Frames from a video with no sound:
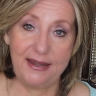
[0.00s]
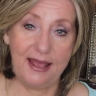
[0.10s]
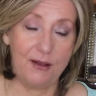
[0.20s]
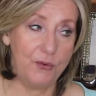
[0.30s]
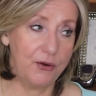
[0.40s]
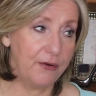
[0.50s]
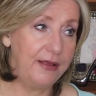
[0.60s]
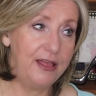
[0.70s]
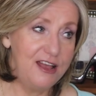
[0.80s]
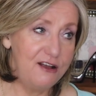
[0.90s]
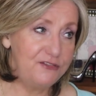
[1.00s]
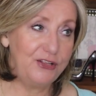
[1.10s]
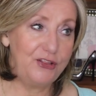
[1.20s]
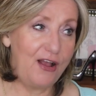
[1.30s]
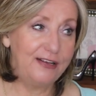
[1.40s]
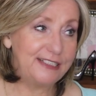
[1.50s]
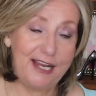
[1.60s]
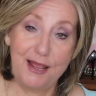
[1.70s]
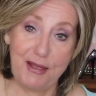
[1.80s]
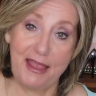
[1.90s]
now where for the longest
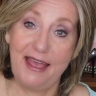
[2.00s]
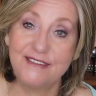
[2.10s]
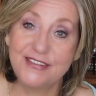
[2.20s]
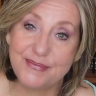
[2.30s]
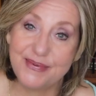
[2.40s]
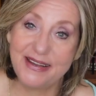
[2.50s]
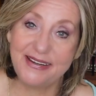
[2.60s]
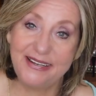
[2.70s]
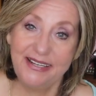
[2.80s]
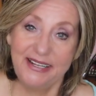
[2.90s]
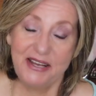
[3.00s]
time I haven't been.